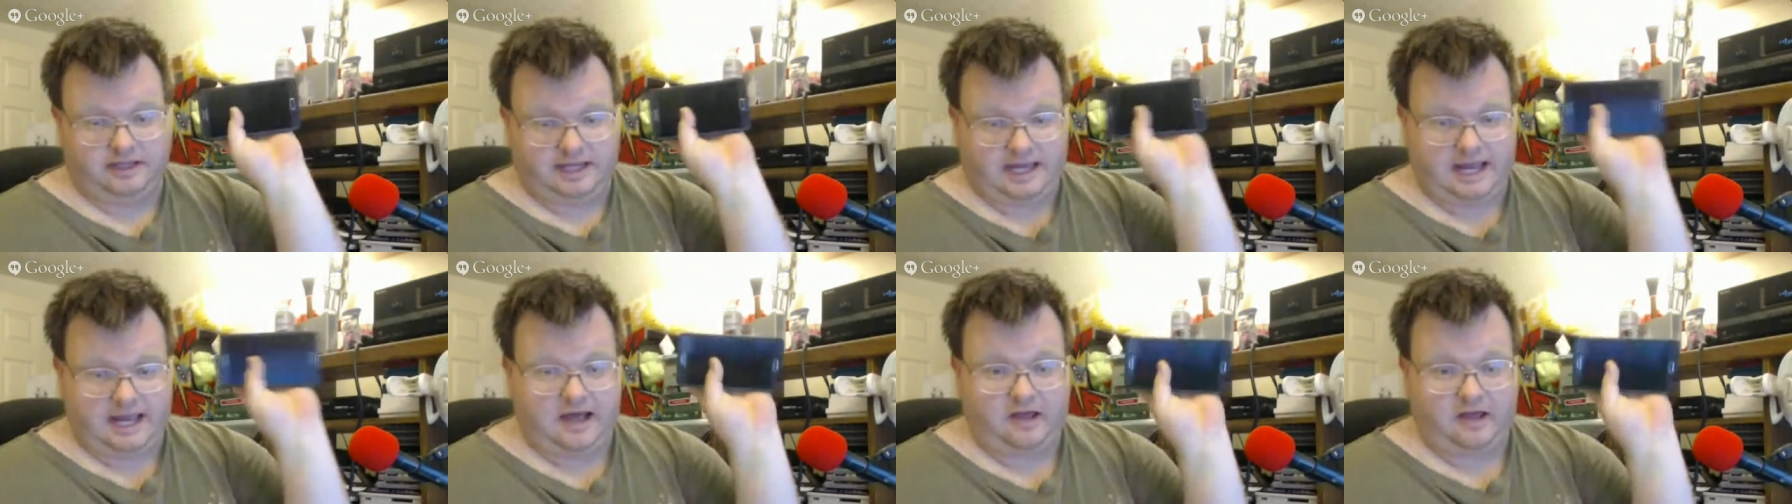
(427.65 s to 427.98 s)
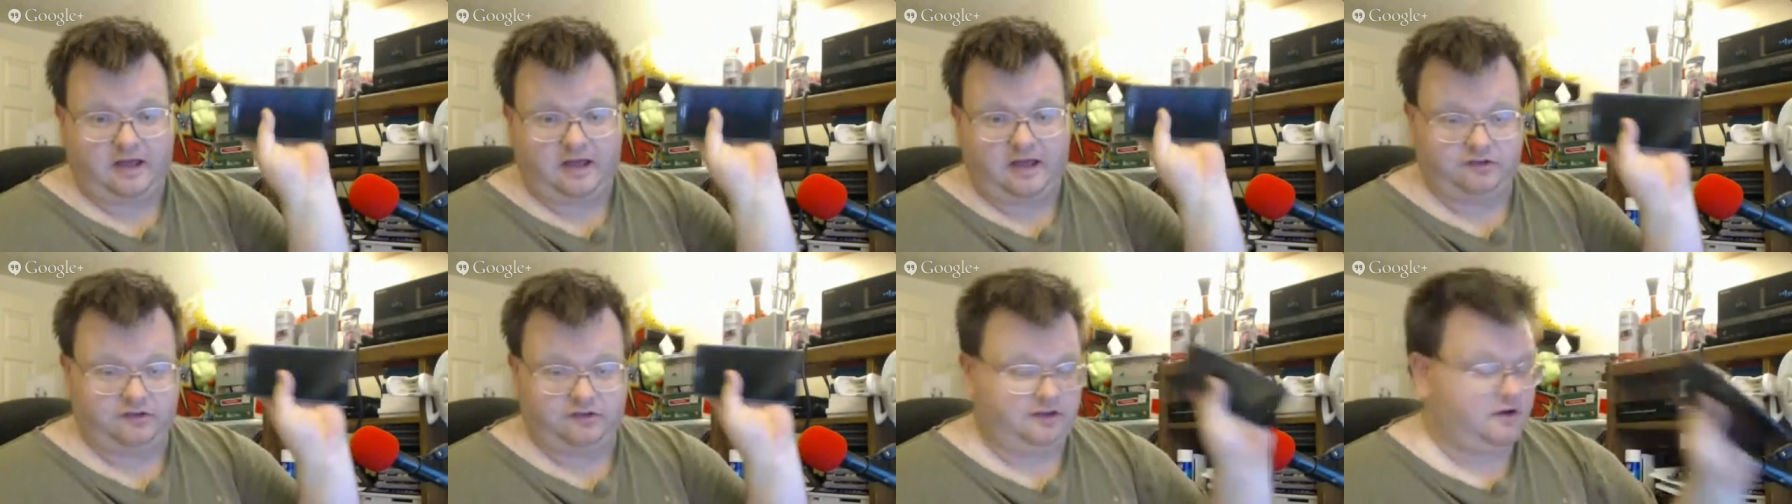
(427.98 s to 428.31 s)
the
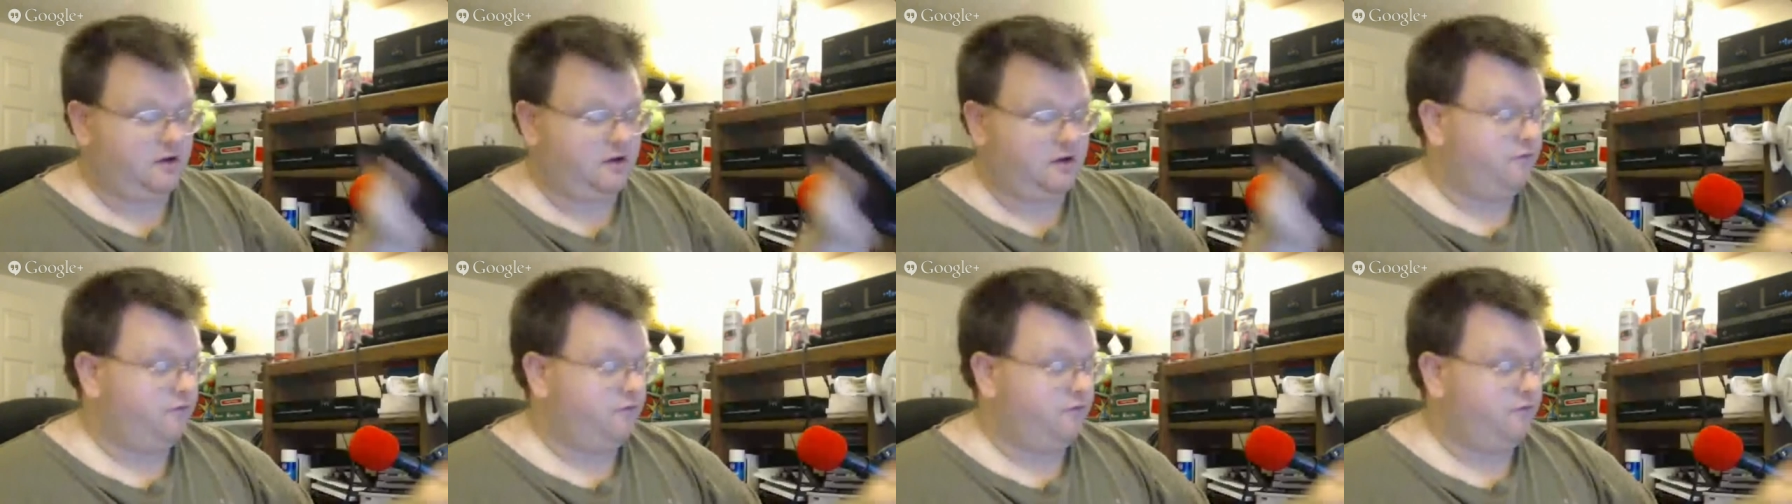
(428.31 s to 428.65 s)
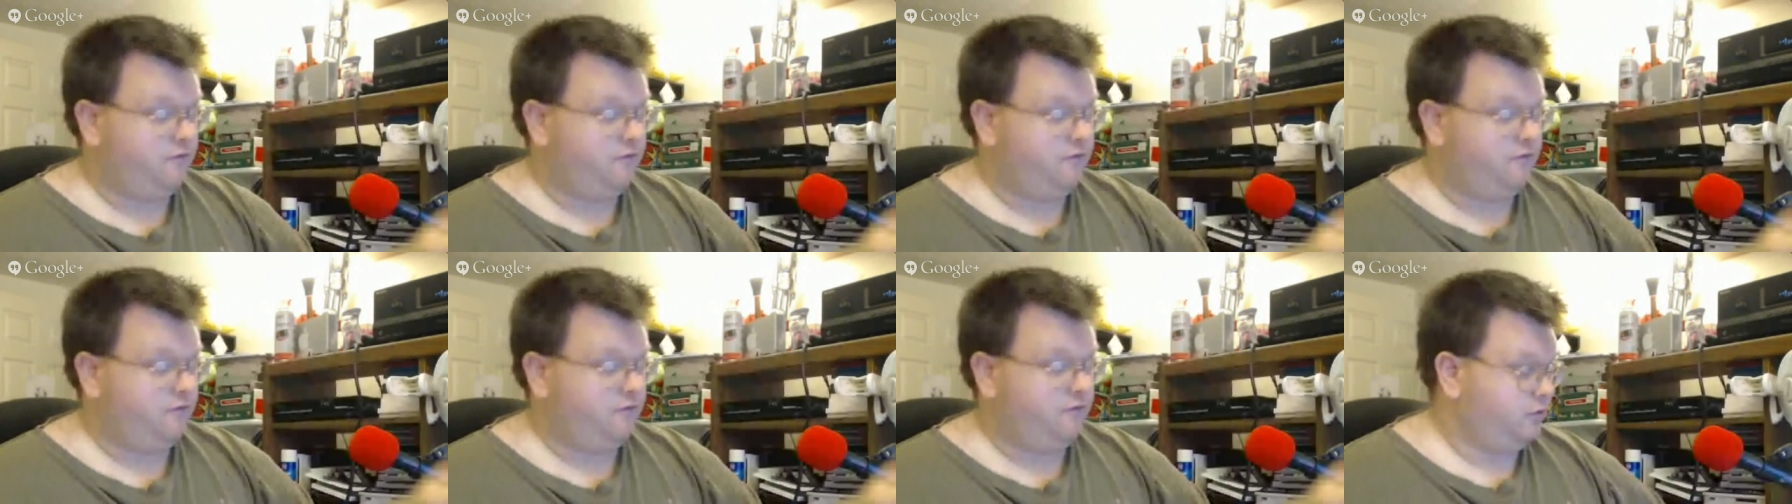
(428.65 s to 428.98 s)
Galaxy Note
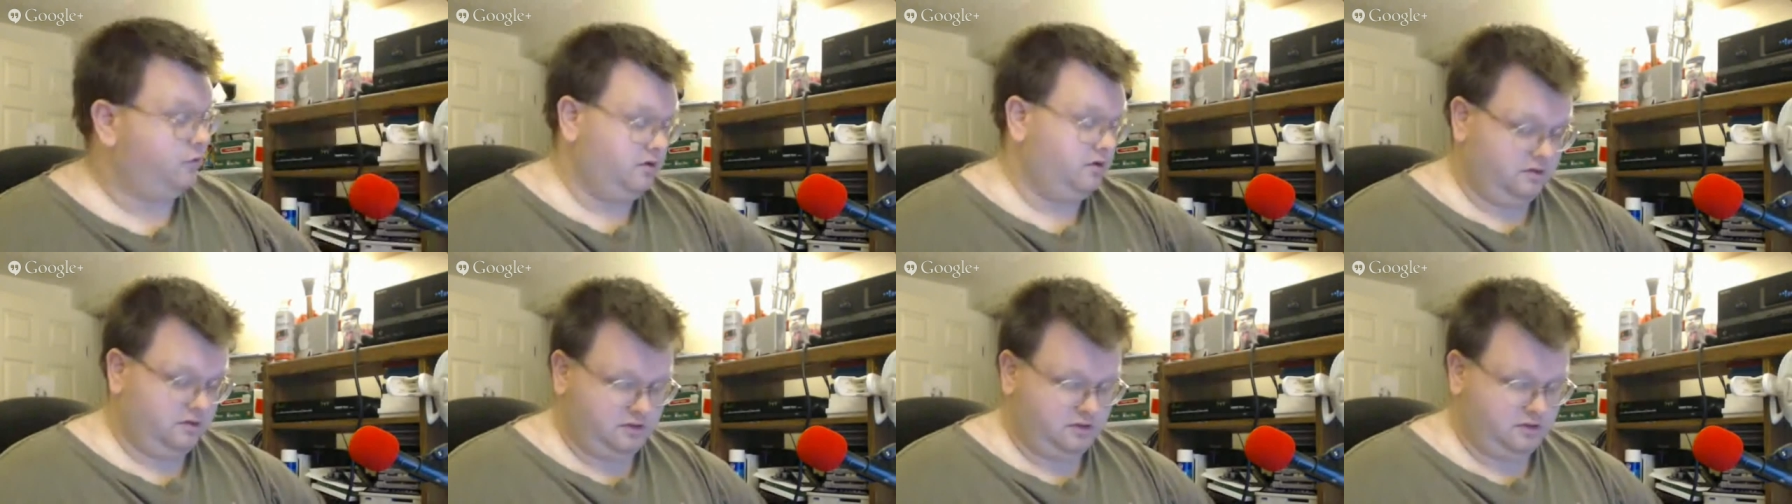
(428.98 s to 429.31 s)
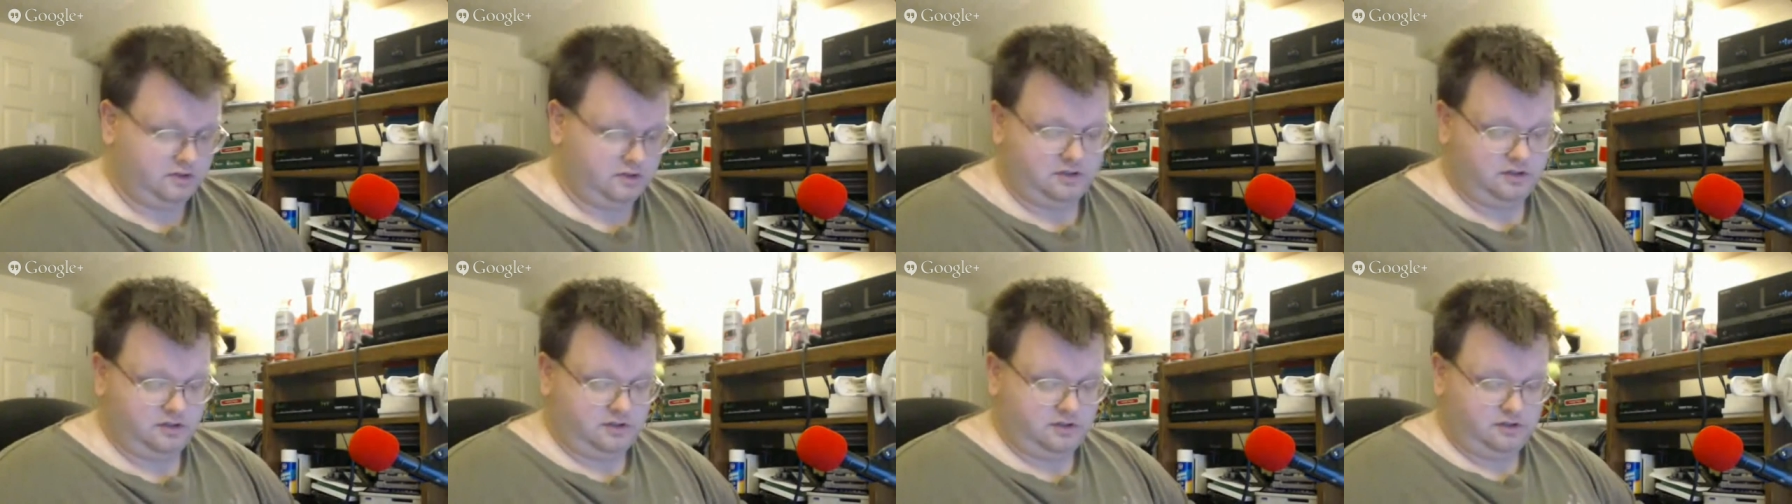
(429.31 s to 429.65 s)
4,
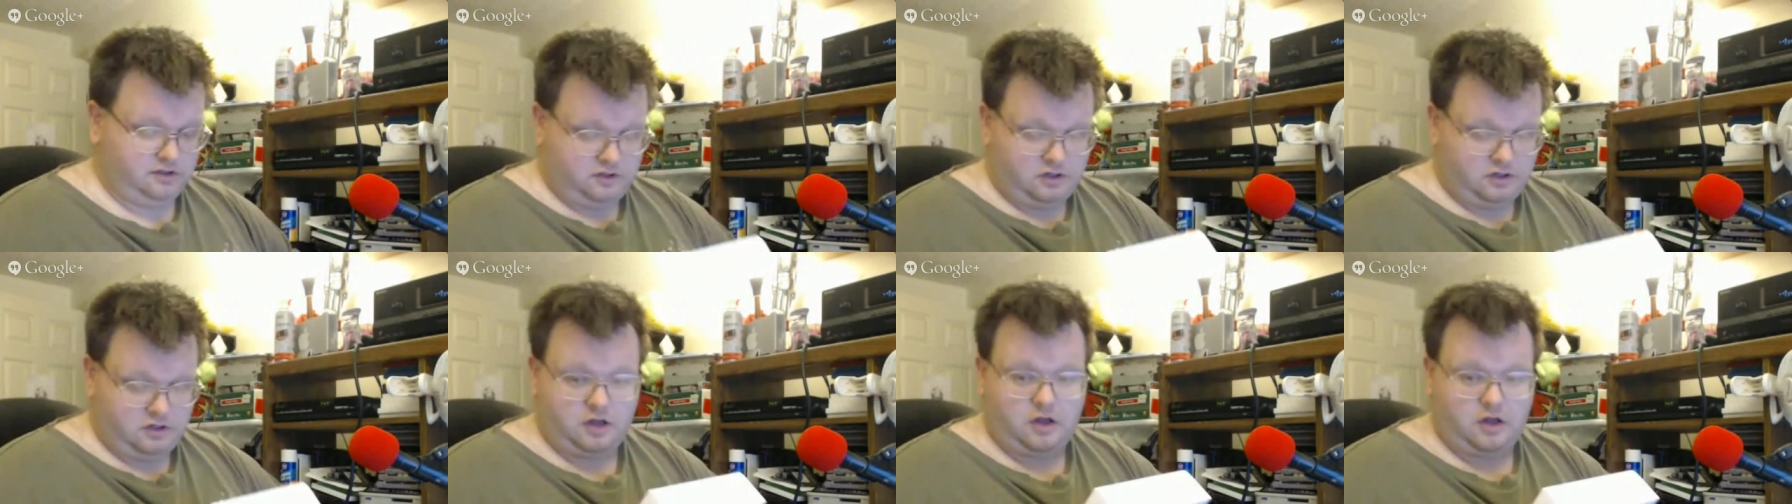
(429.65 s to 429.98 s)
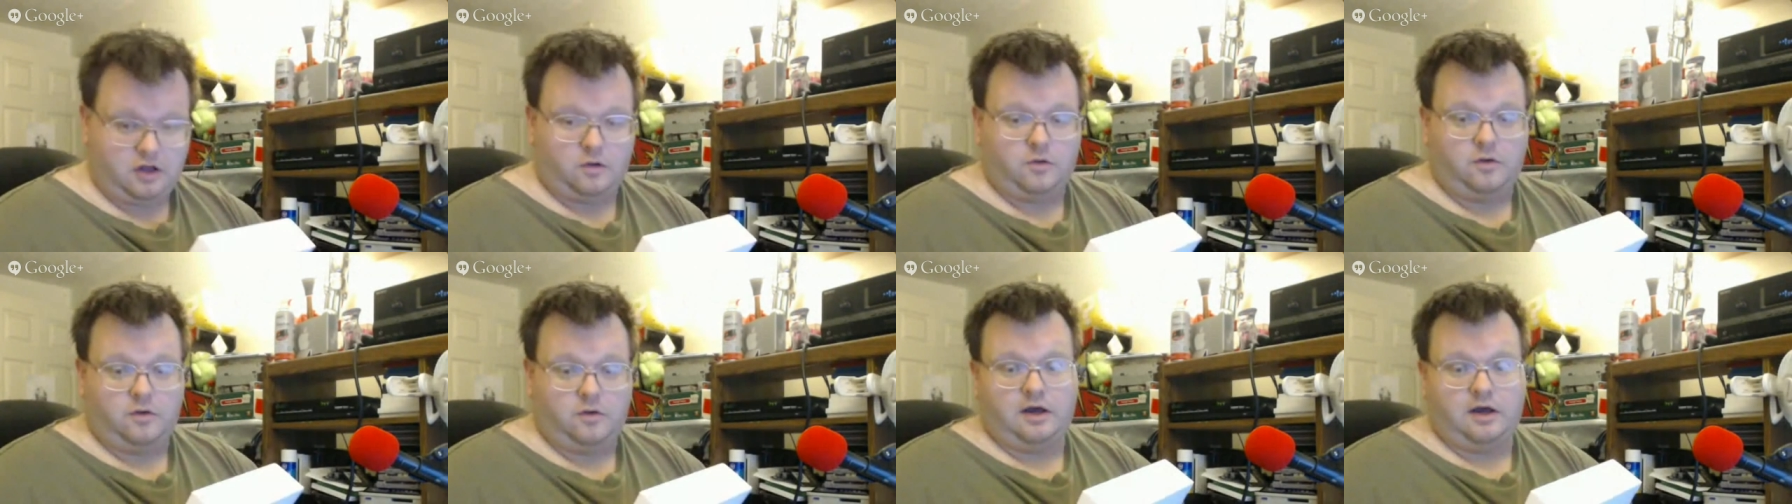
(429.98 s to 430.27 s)
no,